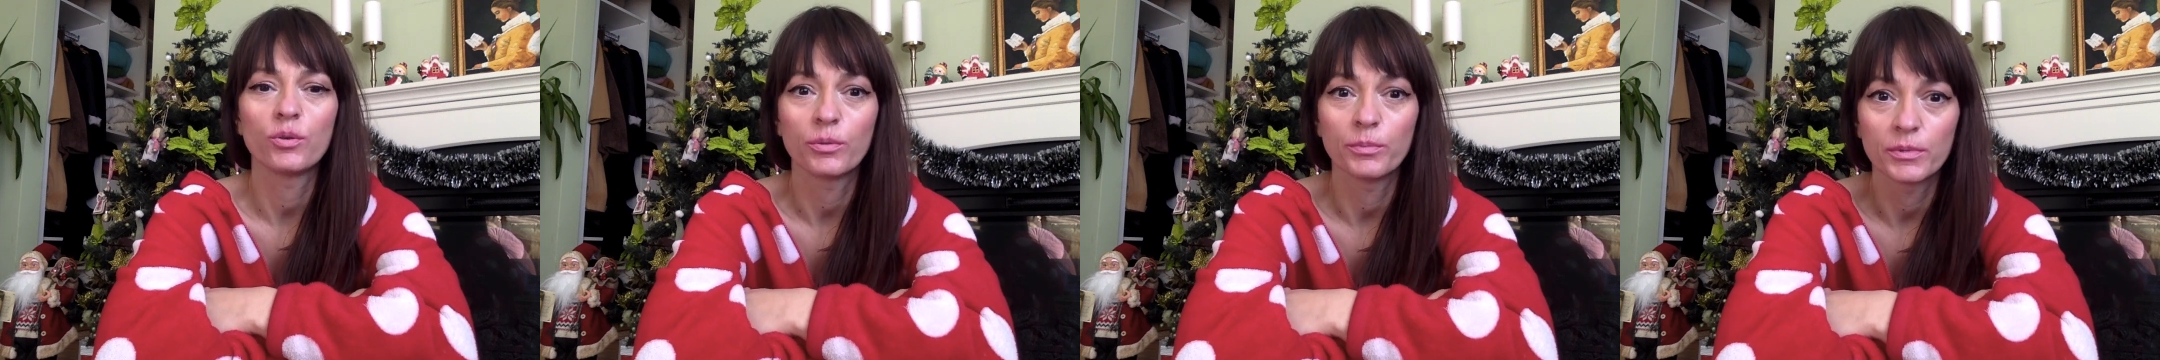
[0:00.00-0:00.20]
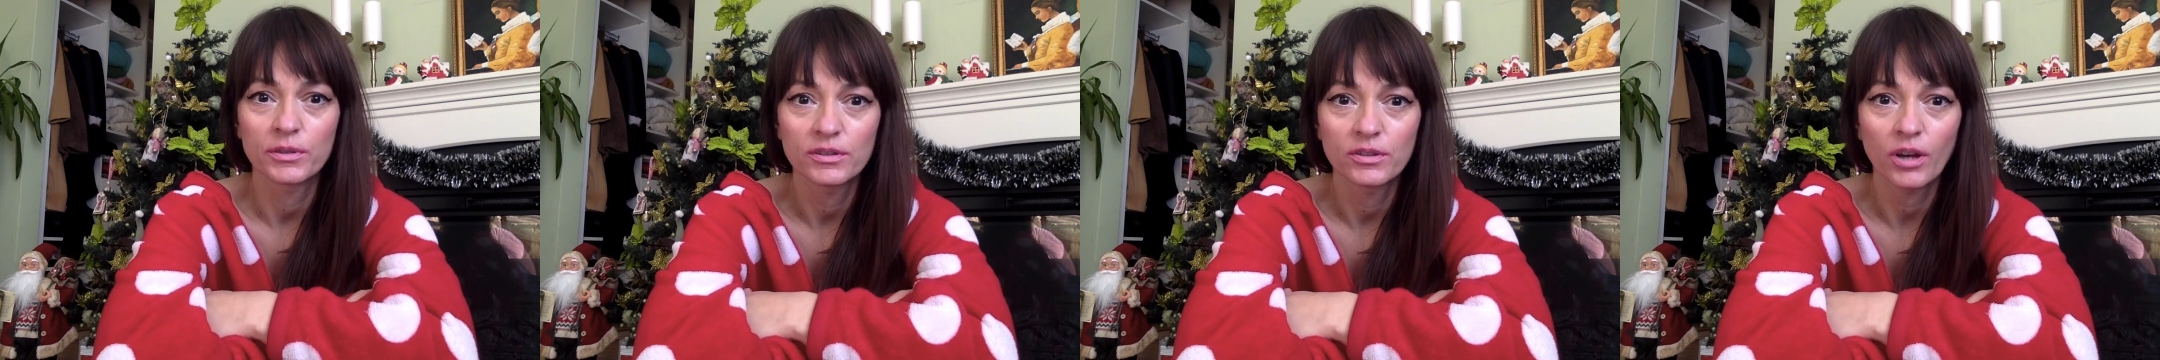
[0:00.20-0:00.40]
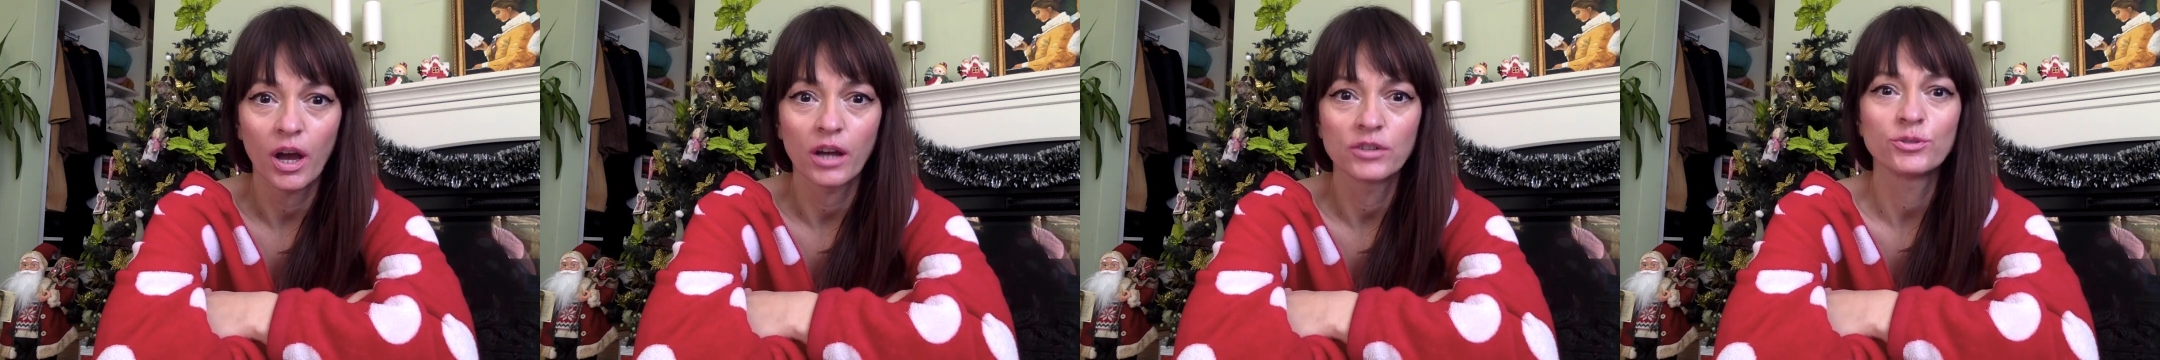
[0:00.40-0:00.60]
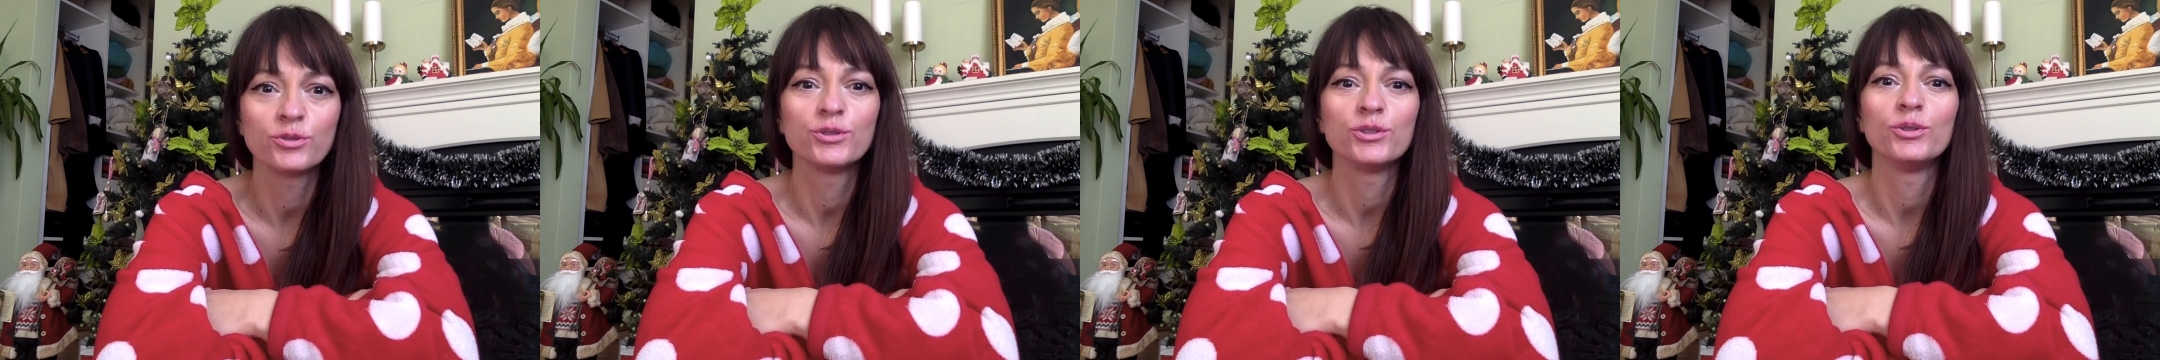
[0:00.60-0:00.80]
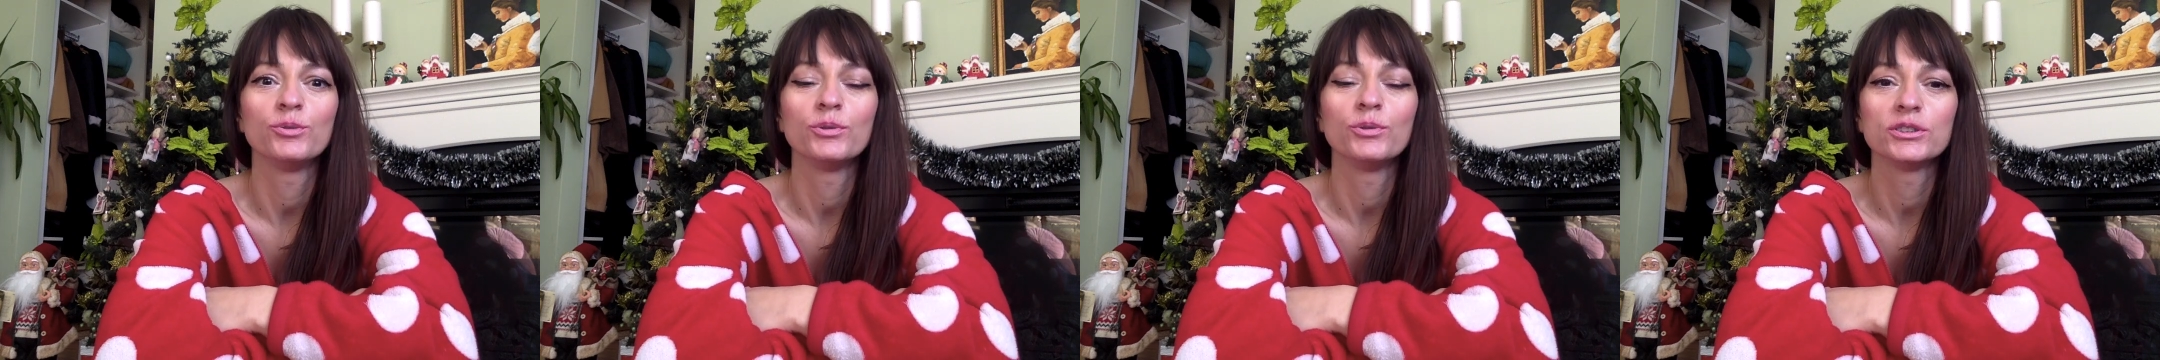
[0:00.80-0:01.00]
with me. As you
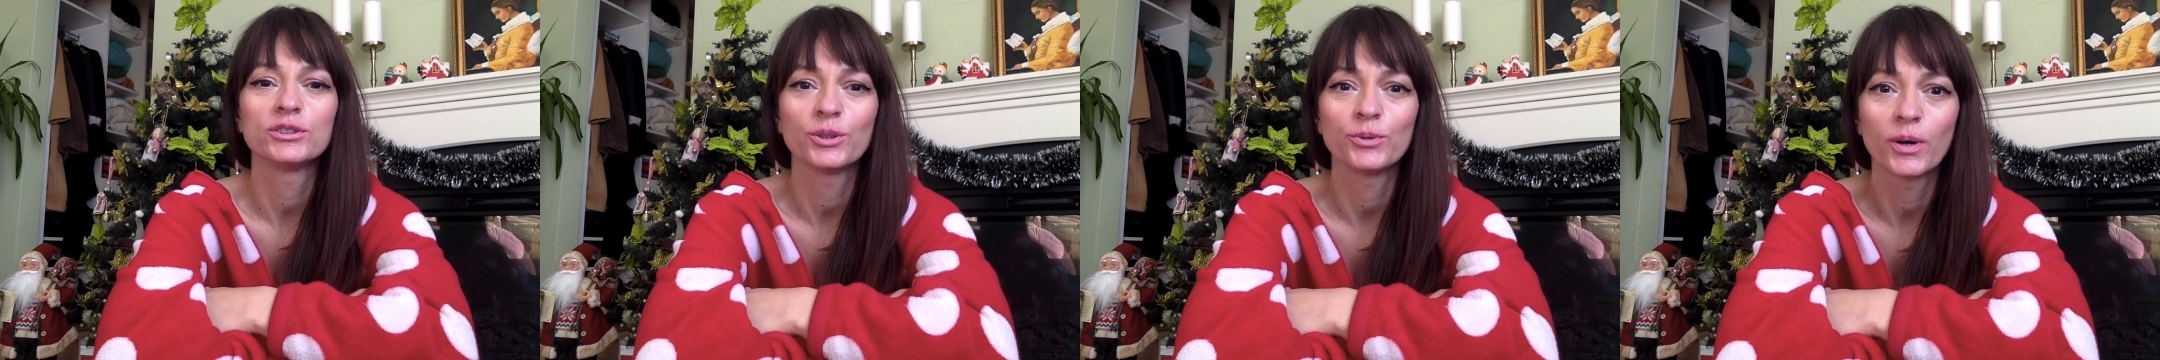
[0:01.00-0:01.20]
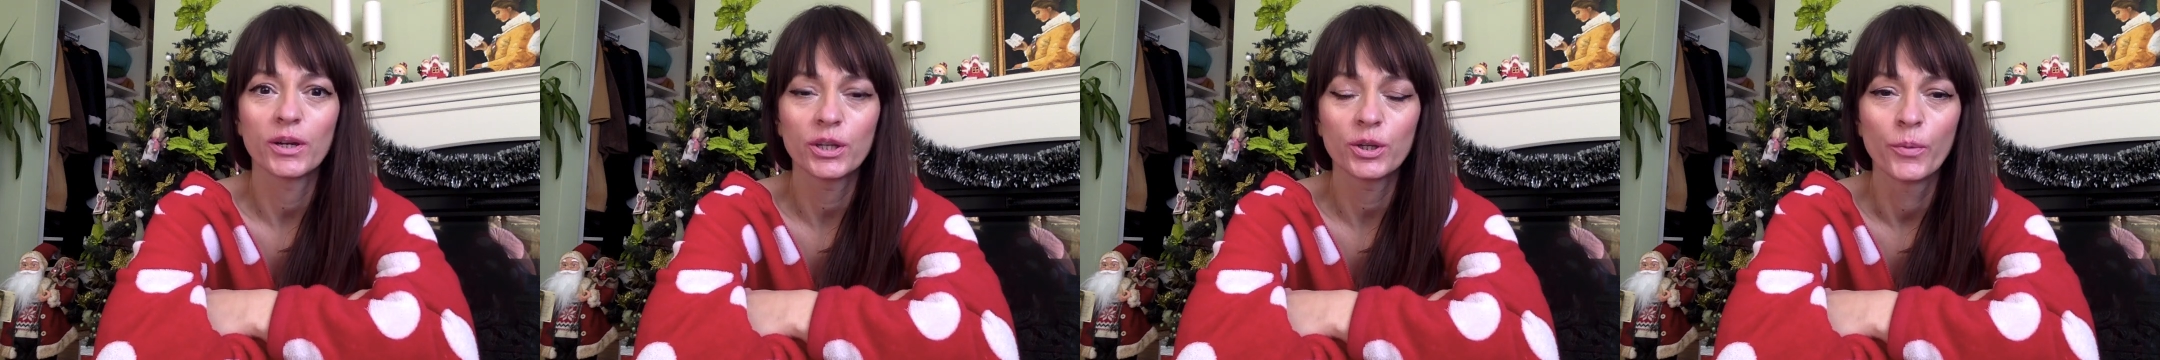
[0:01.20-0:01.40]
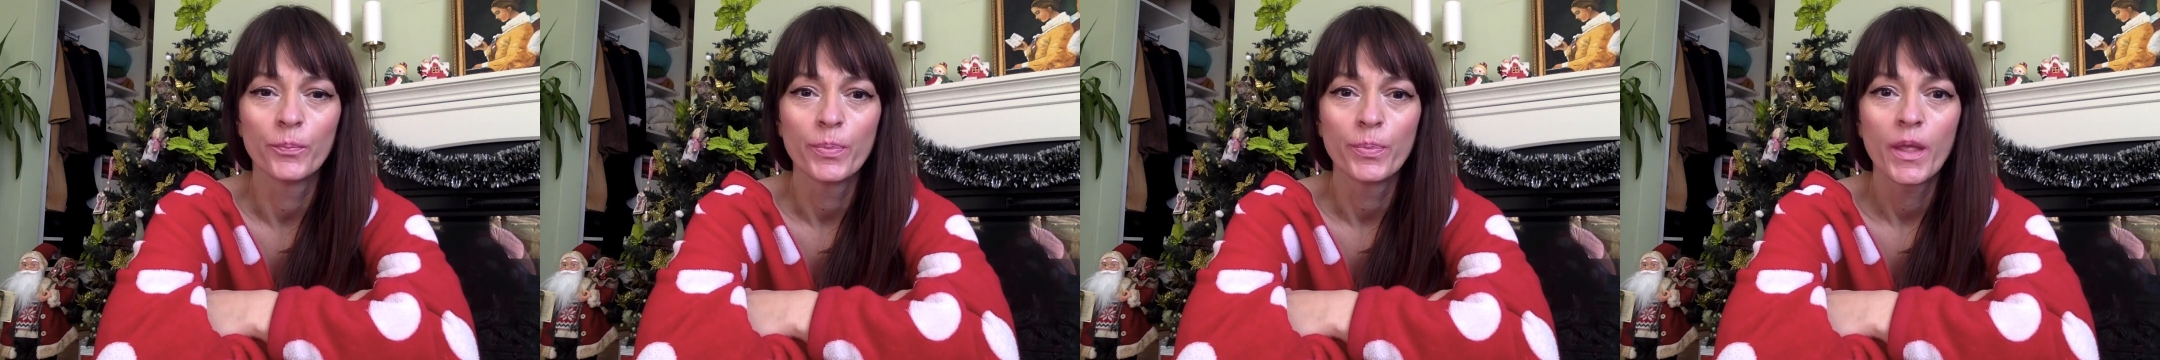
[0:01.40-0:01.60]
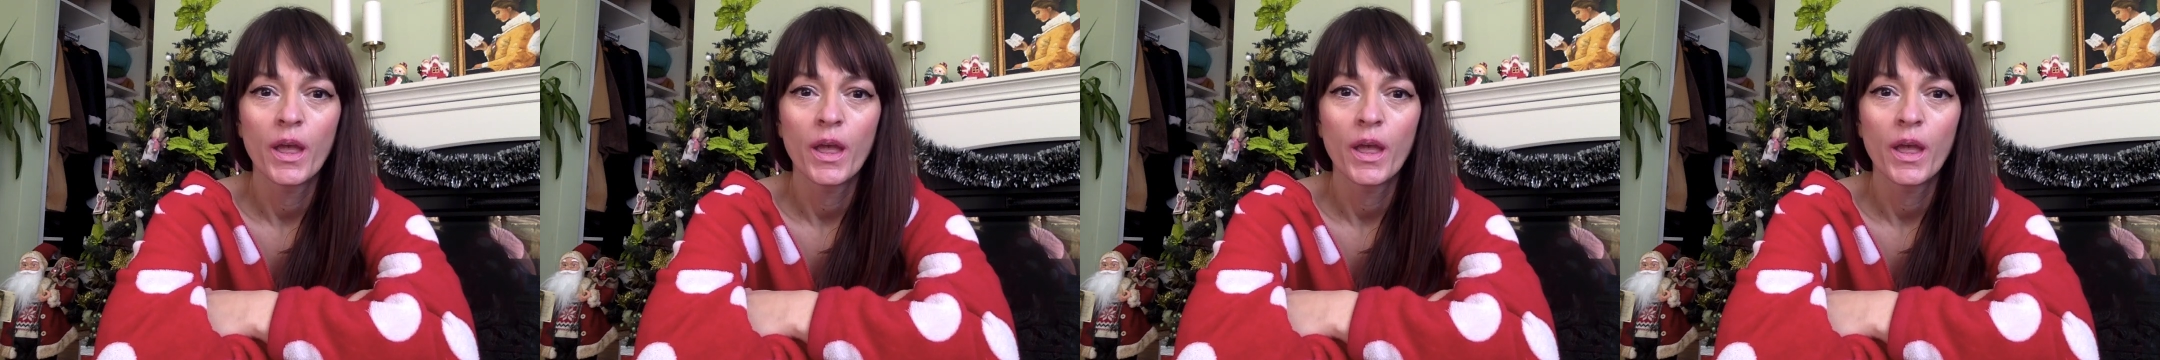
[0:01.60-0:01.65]
see the world, so are you.